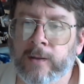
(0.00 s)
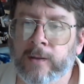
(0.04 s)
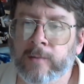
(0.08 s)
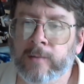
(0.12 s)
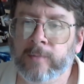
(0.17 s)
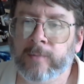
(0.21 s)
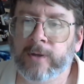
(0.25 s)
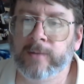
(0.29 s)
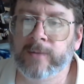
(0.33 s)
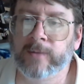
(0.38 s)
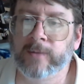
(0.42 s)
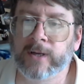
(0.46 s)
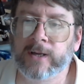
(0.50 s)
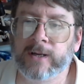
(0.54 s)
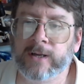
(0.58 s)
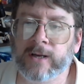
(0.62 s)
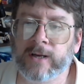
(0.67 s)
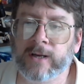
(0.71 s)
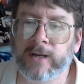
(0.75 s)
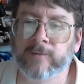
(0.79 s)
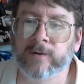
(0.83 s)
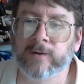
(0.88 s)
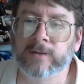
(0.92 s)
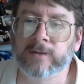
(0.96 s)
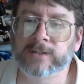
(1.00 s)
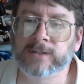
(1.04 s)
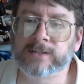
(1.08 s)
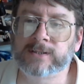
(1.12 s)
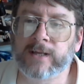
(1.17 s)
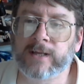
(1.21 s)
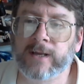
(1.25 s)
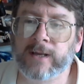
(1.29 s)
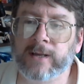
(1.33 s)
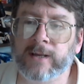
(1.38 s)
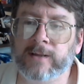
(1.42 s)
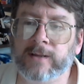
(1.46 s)
But a
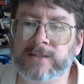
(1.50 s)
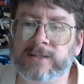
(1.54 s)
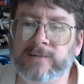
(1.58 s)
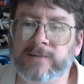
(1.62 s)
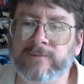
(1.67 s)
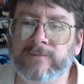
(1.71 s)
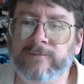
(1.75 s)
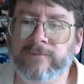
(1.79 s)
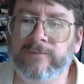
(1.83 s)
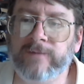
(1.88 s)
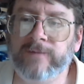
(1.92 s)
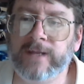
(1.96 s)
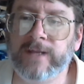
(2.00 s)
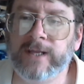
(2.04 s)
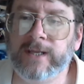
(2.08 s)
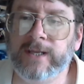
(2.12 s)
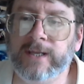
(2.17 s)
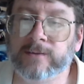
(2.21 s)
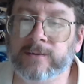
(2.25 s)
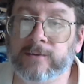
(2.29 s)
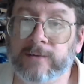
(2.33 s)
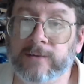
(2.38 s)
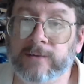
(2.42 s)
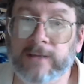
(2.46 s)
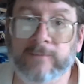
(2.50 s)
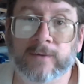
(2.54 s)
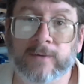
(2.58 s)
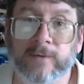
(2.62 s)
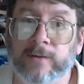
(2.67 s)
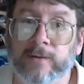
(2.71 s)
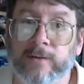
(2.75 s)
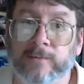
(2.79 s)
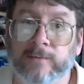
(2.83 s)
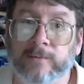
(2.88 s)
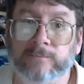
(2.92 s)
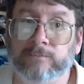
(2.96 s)
McGovern-style defeat, or even
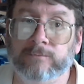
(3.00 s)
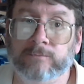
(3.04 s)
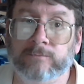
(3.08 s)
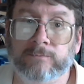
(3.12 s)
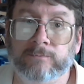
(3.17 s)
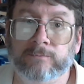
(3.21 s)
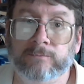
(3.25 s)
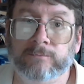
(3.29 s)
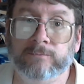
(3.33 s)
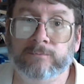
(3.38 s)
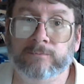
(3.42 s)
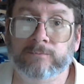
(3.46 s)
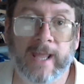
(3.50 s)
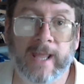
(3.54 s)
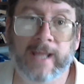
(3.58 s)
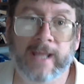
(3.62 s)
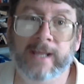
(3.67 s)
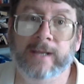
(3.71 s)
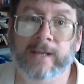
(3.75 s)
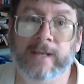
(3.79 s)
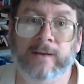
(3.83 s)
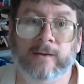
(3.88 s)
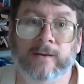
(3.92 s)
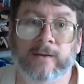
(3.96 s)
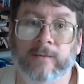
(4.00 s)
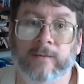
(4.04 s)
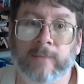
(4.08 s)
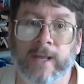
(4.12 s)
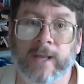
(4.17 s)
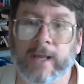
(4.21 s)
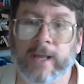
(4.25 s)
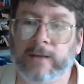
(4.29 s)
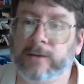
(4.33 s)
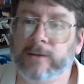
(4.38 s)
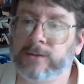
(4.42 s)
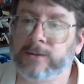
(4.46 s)
a
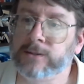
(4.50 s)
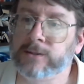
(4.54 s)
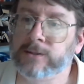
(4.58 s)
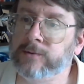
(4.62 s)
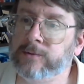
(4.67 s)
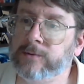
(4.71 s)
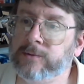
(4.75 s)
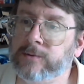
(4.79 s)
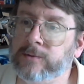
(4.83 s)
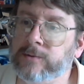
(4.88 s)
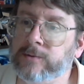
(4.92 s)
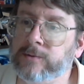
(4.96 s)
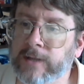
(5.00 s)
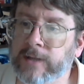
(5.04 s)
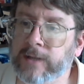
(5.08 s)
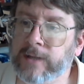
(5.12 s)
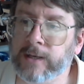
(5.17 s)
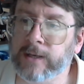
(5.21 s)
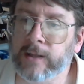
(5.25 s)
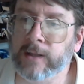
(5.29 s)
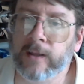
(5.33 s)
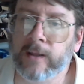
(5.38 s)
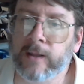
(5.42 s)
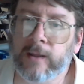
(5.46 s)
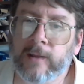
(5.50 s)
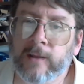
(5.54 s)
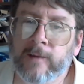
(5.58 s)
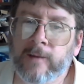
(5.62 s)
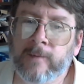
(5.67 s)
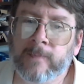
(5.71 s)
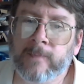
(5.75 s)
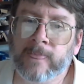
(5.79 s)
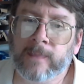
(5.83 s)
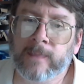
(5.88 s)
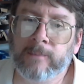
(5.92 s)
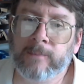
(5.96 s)
McCain-magnitude defeat,
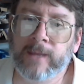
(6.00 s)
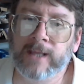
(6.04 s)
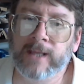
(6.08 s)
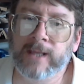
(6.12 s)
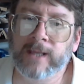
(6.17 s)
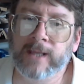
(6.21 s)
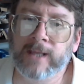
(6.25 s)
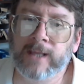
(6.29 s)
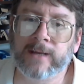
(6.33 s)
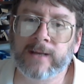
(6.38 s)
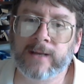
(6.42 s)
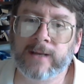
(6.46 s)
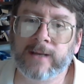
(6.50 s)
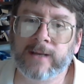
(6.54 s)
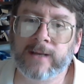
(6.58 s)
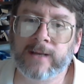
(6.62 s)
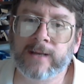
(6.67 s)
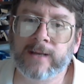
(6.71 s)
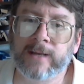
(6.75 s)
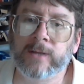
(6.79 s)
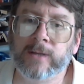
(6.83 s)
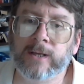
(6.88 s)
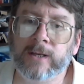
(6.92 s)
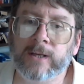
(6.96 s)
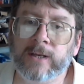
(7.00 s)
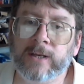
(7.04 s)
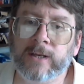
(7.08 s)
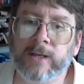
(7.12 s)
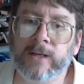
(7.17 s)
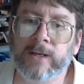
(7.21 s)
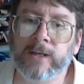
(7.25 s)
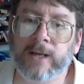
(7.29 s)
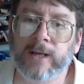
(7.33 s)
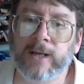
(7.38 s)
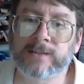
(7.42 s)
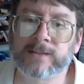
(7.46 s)
makes that argument
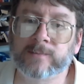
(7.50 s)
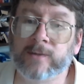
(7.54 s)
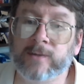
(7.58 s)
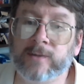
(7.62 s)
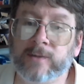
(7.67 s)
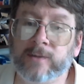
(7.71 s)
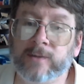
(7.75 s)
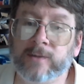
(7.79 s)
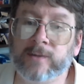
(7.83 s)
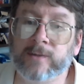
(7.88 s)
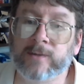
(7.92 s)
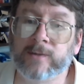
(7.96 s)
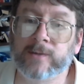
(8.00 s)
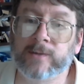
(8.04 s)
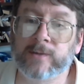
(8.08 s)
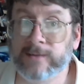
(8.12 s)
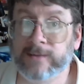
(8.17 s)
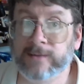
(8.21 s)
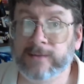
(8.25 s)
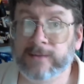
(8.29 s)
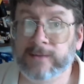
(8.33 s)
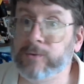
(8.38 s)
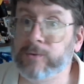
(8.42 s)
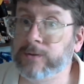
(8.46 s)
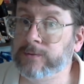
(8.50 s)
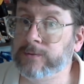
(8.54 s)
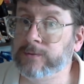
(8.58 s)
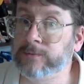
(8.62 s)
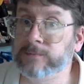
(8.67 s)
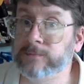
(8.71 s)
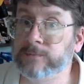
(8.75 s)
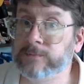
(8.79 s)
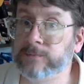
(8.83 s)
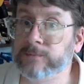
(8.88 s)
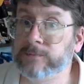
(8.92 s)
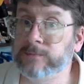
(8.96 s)
impossible. Not that they
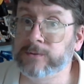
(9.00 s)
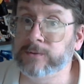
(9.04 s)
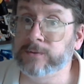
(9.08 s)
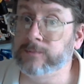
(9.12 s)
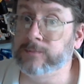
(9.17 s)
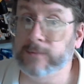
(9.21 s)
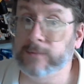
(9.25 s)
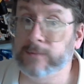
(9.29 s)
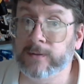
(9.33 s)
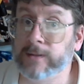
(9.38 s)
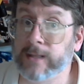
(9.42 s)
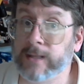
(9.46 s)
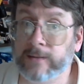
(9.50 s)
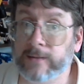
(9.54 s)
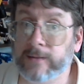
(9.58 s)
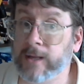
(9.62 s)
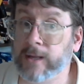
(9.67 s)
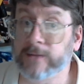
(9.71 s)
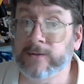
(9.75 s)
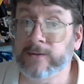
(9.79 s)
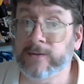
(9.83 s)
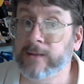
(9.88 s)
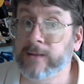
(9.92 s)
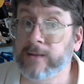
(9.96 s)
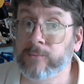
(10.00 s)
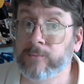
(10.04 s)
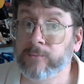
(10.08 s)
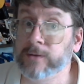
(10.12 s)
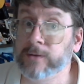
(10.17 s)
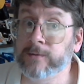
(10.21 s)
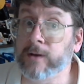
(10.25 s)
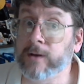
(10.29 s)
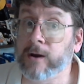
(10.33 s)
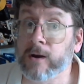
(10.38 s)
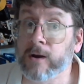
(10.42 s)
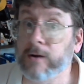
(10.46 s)

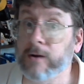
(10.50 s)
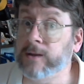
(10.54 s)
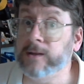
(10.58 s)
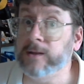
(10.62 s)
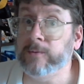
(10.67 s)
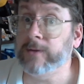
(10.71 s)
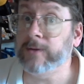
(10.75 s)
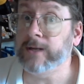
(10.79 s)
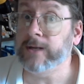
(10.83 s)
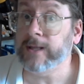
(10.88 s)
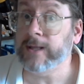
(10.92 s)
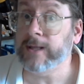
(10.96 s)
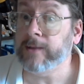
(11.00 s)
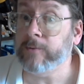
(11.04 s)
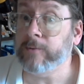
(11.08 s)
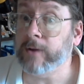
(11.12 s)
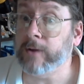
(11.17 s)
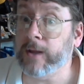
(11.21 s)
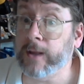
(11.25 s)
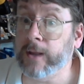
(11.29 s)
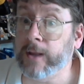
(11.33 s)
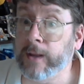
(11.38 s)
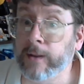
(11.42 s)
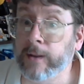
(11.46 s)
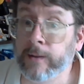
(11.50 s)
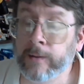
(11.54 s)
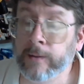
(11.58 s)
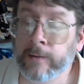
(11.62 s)
wouldn't argue it anyway.